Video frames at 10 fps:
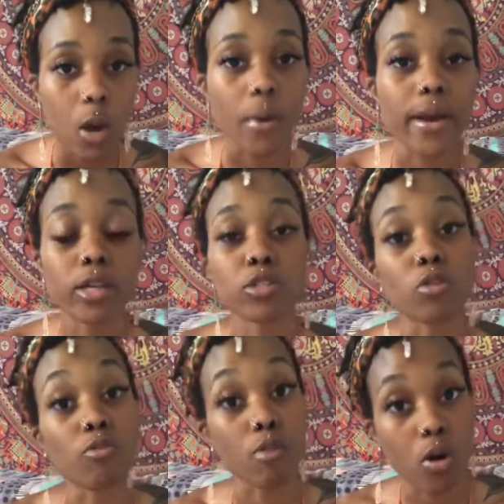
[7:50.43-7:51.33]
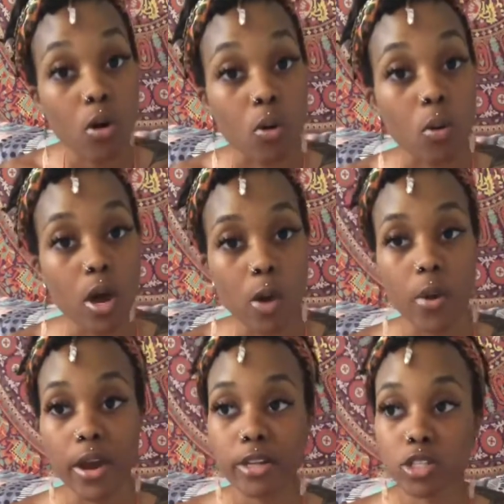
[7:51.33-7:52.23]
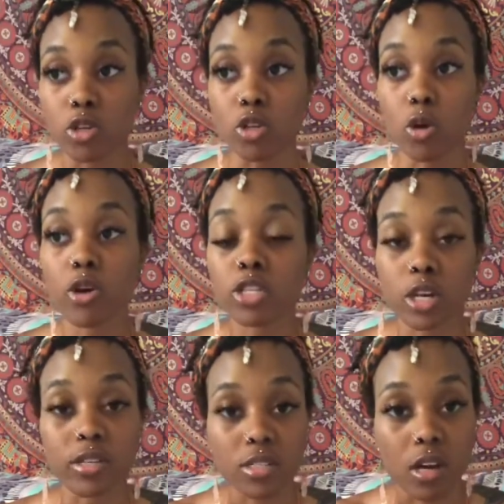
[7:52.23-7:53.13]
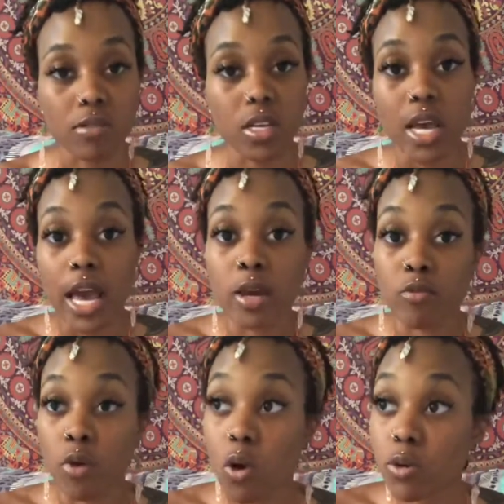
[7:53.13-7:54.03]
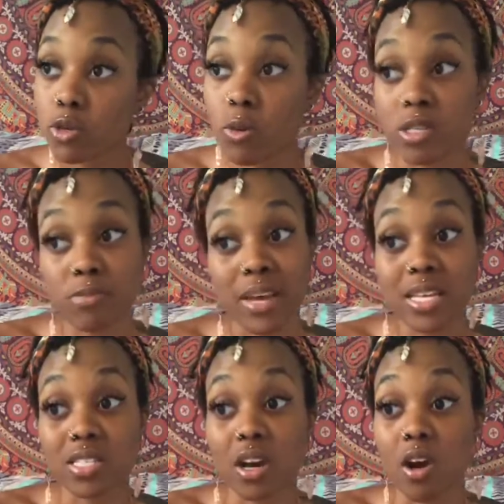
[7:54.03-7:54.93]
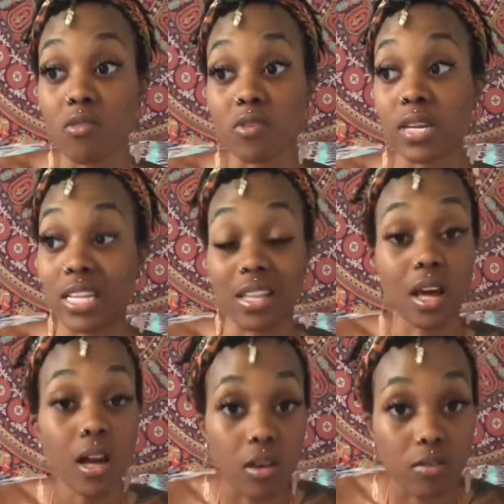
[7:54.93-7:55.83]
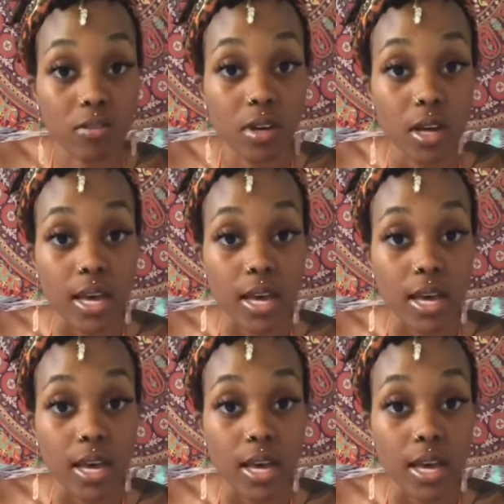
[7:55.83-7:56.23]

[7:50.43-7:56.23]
We're here to grow. We're here to nourish ourselves and grow to a space of in love.